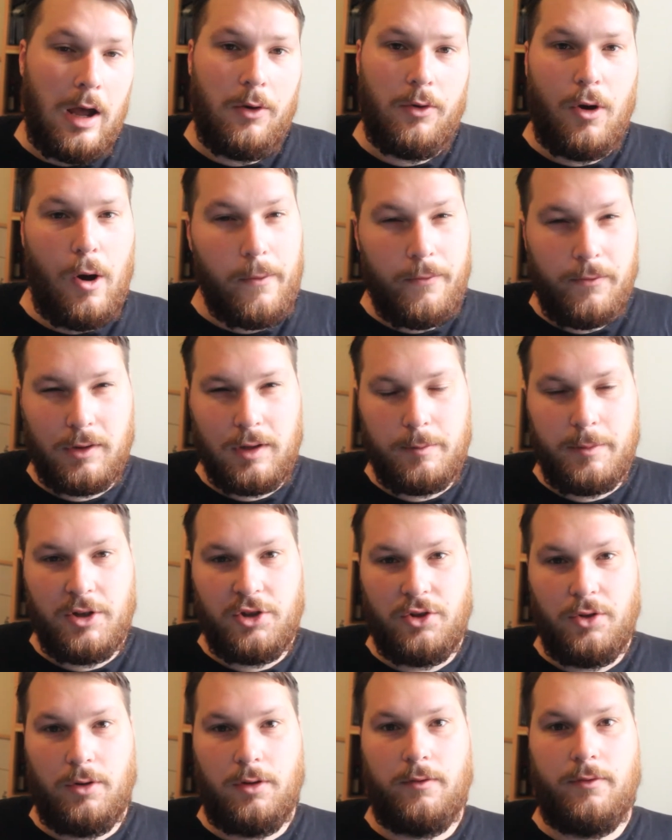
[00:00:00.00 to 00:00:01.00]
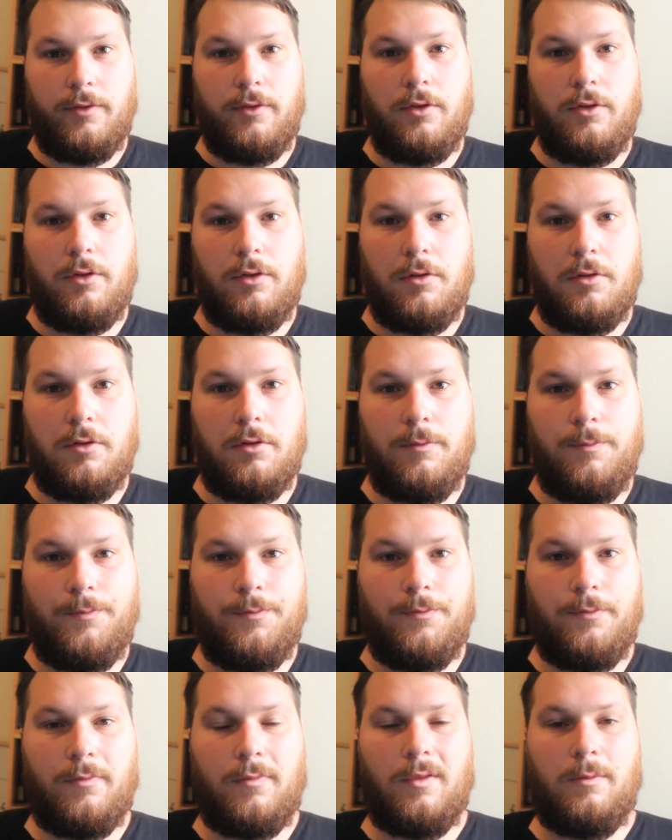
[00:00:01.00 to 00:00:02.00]
We'll hopefully be shooting for
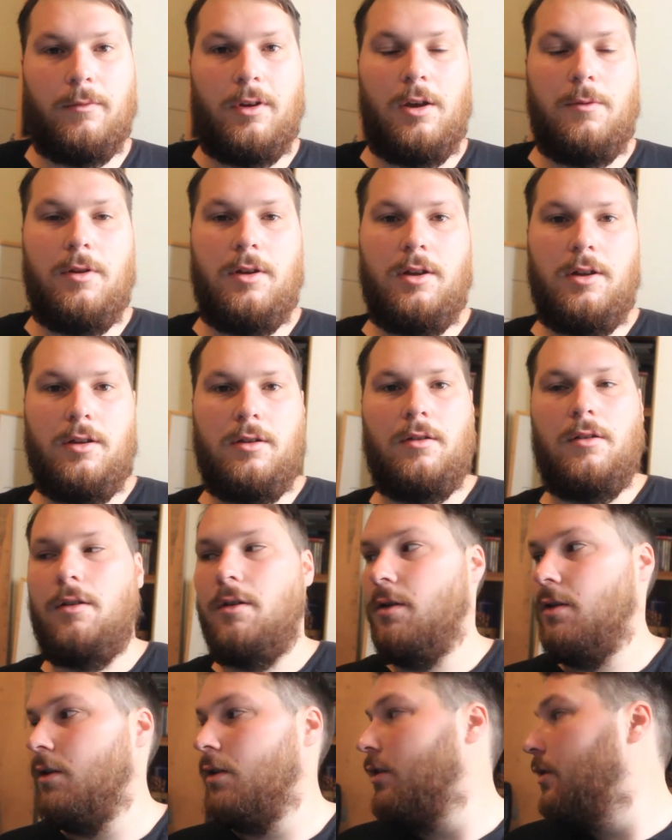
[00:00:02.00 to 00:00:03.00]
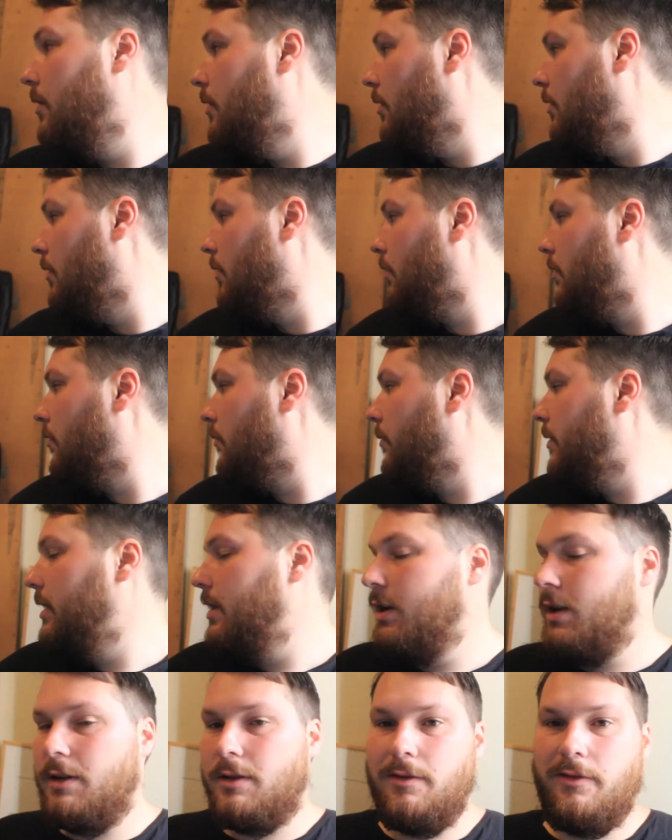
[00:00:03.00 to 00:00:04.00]
maybe
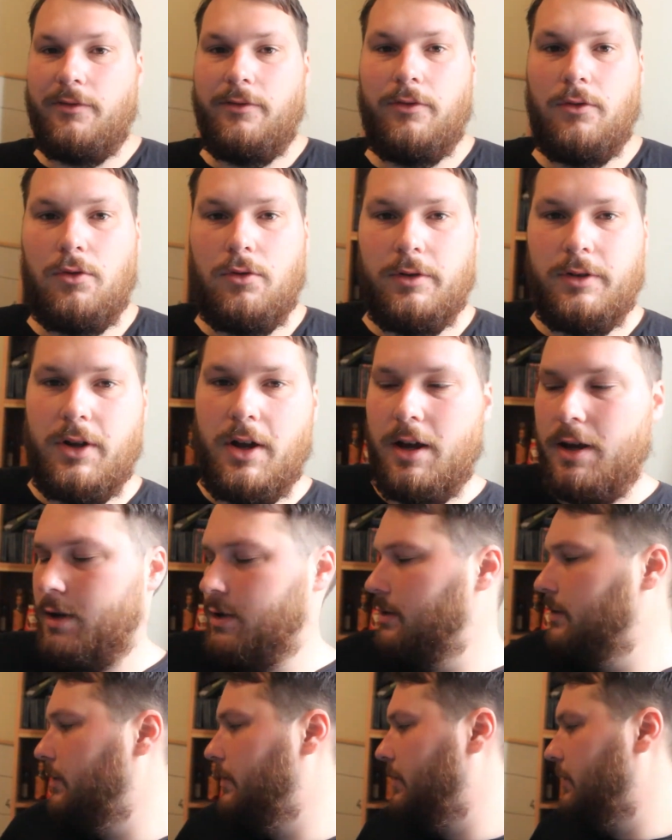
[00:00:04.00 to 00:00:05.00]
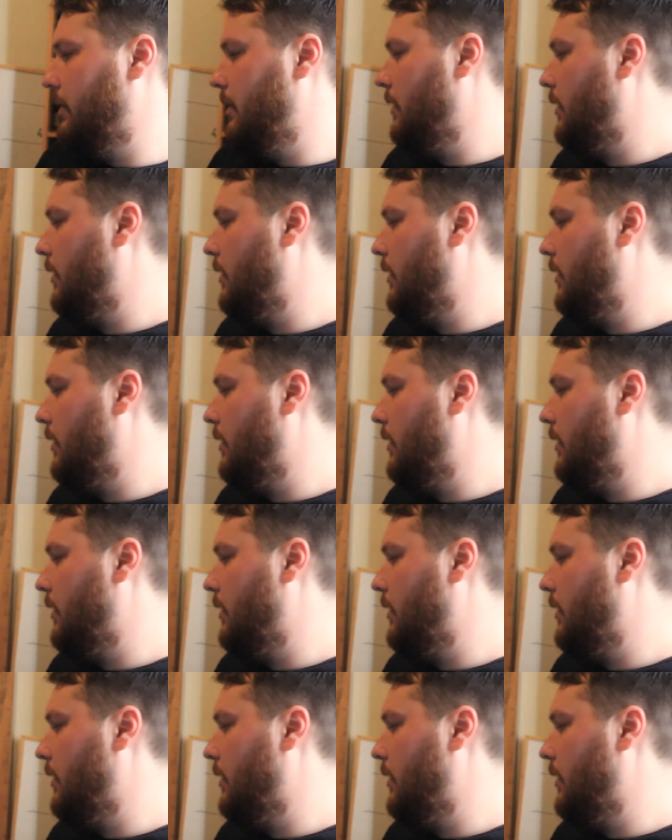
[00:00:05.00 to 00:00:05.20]
3 to 4 days.